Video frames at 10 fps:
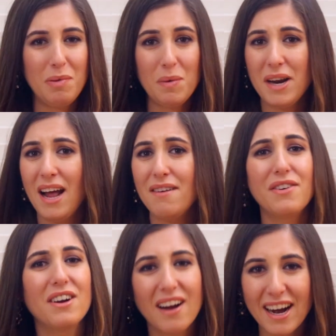But
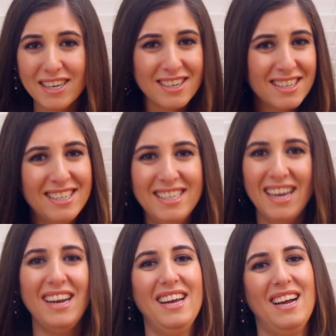whatever, I just
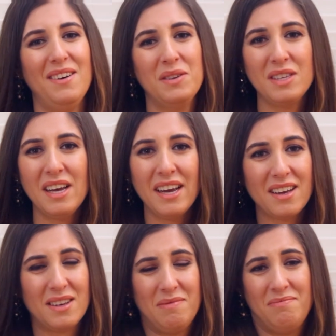did it. I was like,
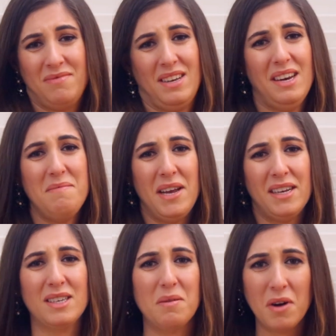gonna meet
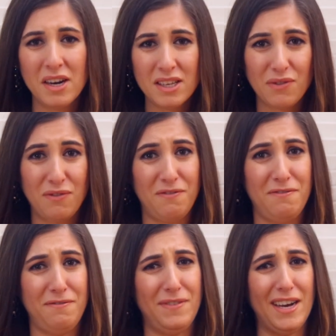someone, it's
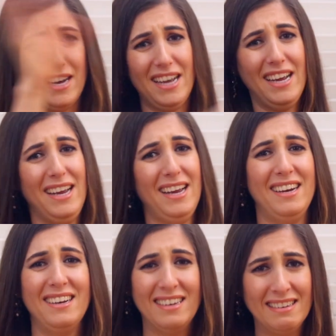
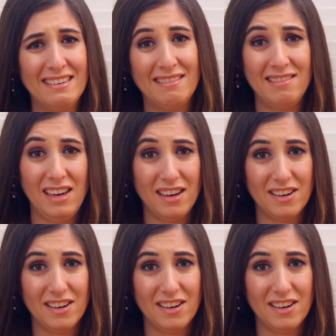fine-ish.